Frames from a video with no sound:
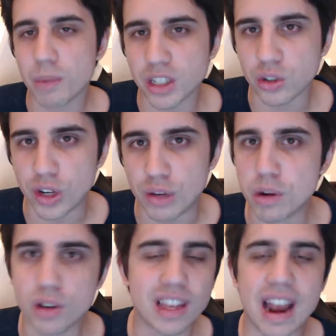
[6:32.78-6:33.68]
my
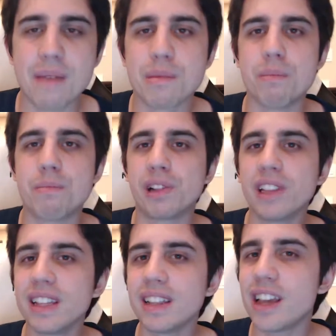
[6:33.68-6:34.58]
stream knows that I am
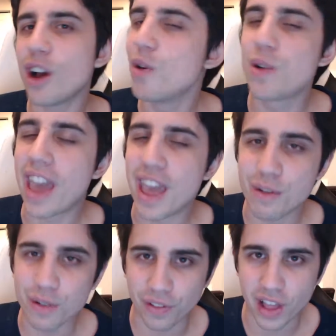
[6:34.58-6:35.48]
completely
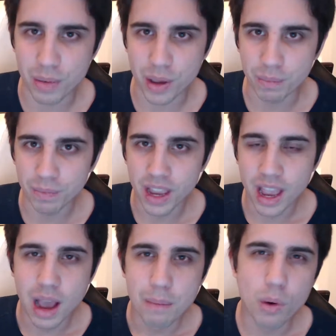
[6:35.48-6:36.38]
okay with flaming.
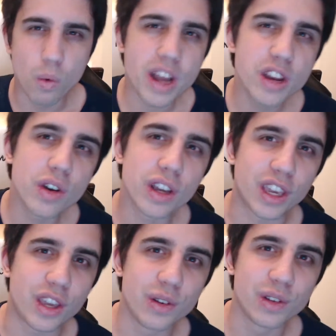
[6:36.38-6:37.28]
But when you
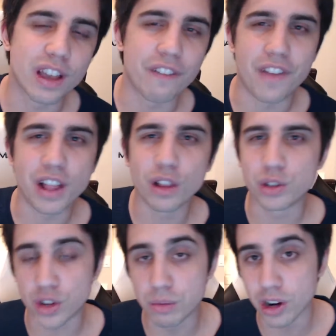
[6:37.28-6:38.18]
accuse a fellow
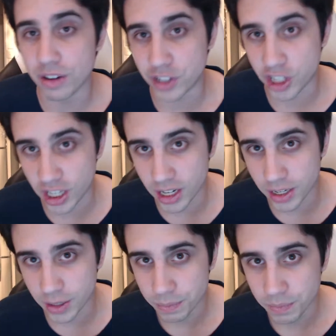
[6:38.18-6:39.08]
streamer of
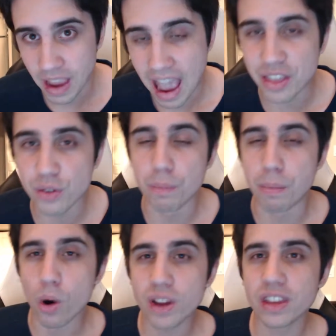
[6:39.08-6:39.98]
cheating and then
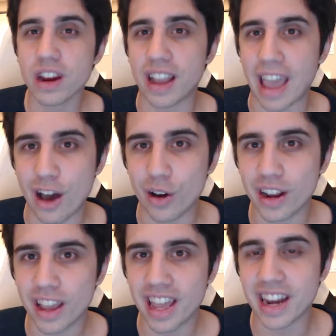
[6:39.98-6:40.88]
report their
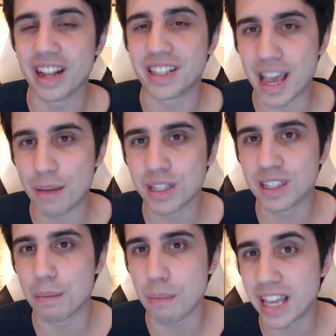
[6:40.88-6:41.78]
account in an
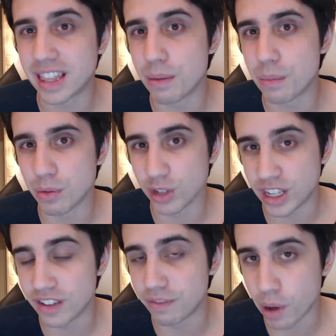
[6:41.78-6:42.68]
attempt to make them
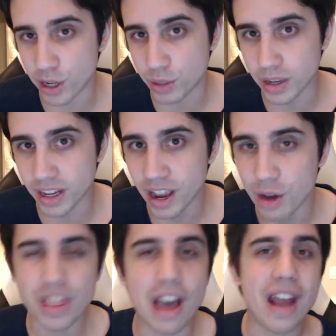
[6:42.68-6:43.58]
receive punishment
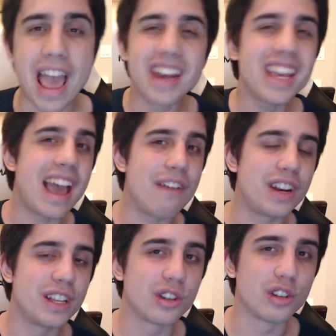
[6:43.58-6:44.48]
without any
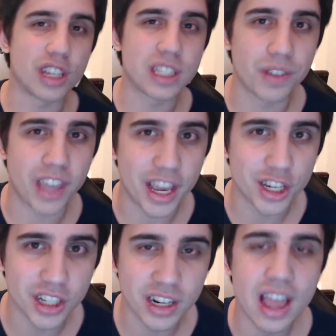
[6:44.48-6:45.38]
evidence or
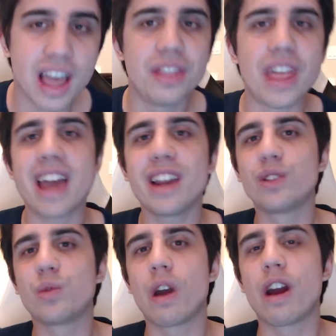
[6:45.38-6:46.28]
justification, that
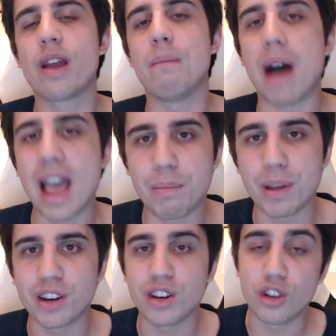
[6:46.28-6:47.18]
is where, in my
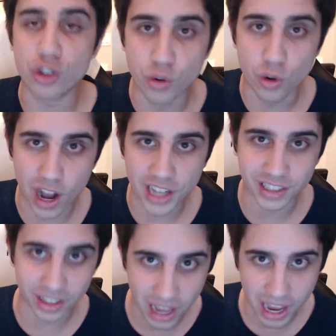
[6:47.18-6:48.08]
opinion, you
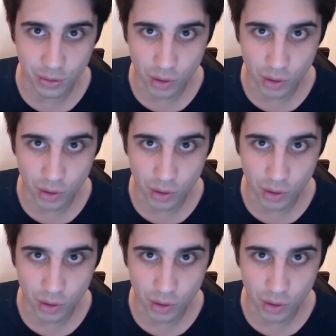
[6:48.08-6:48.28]
cross the line,